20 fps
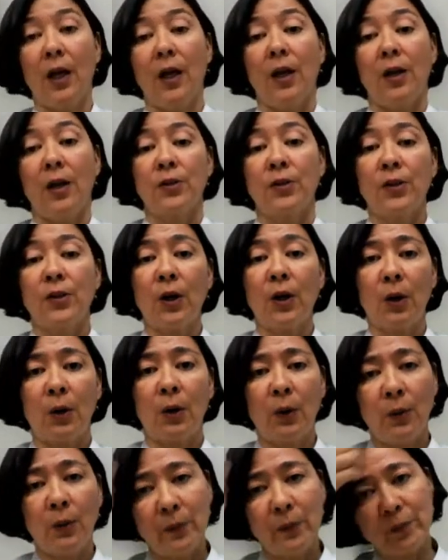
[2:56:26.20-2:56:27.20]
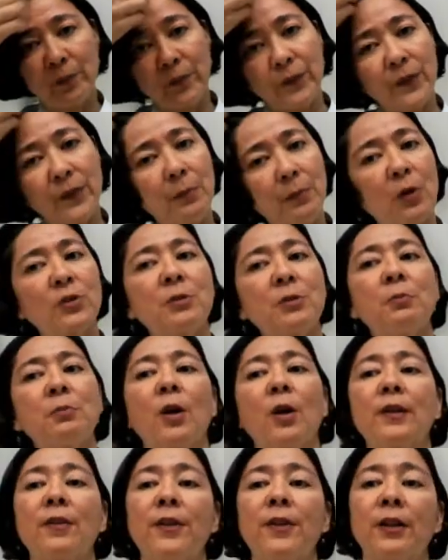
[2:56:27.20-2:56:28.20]
So the most
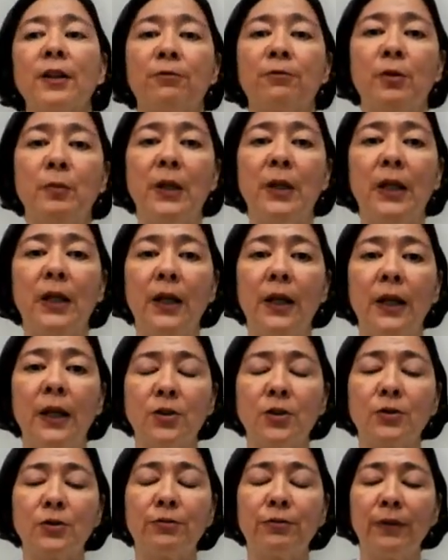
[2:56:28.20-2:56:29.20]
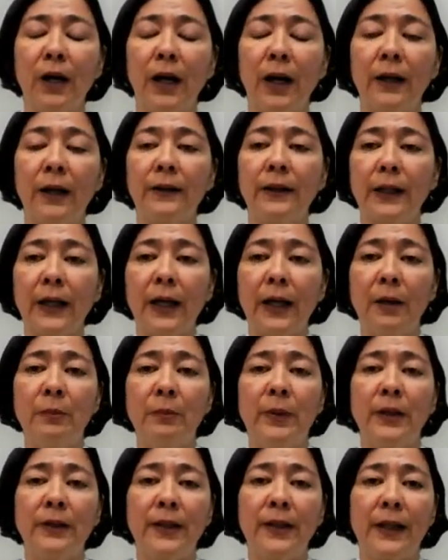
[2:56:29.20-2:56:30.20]
important thing for me is to find a
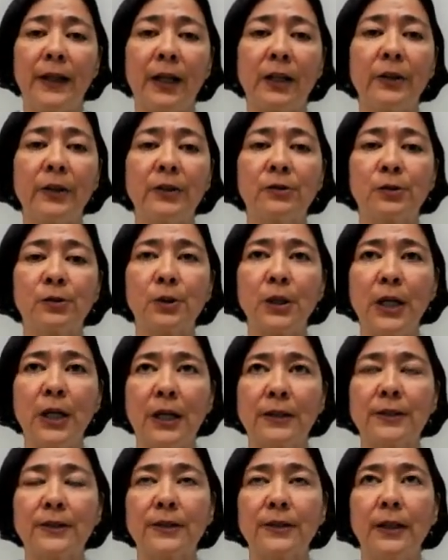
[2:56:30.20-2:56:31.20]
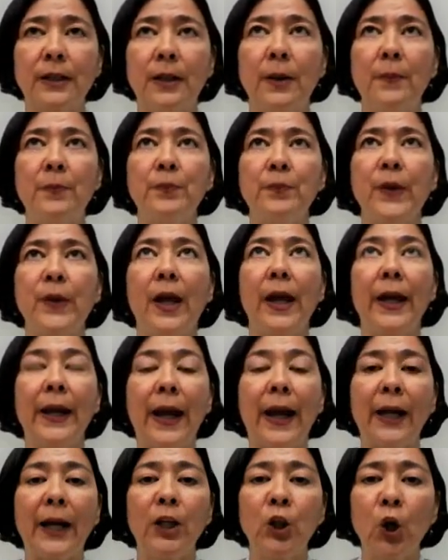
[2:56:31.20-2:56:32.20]
company that I could trust. And
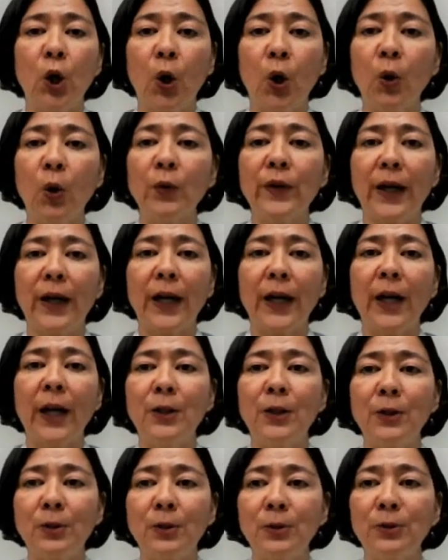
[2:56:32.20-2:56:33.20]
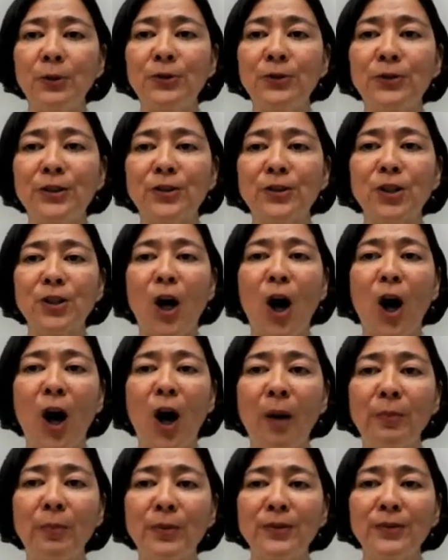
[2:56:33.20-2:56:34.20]
I know that I use the
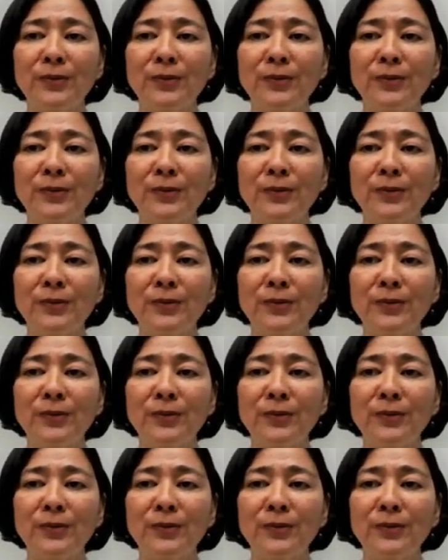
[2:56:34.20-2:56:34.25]
top